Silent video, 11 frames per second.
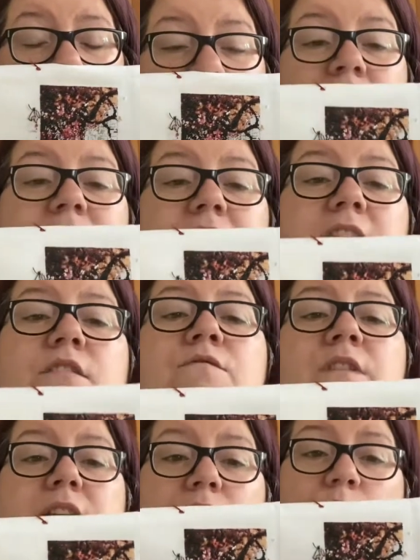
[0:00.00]
There's another
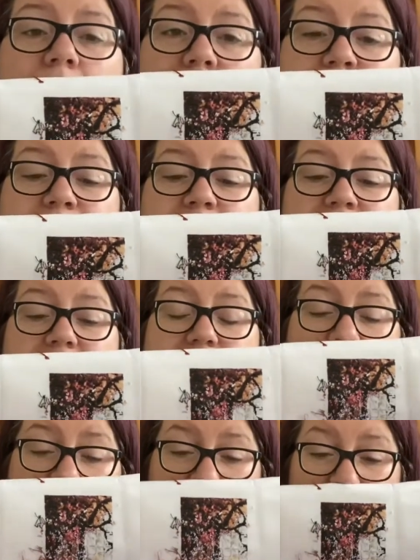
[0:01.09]
reason why I haven't been
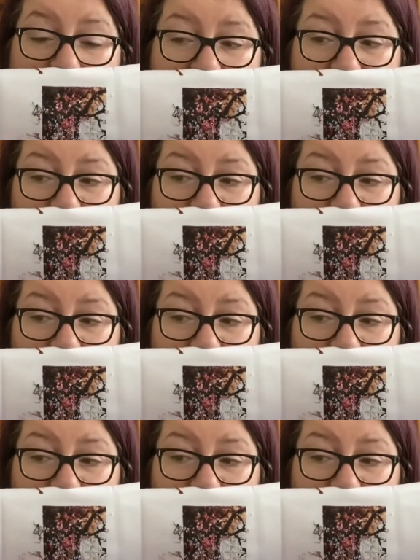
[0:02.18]
stitching on this,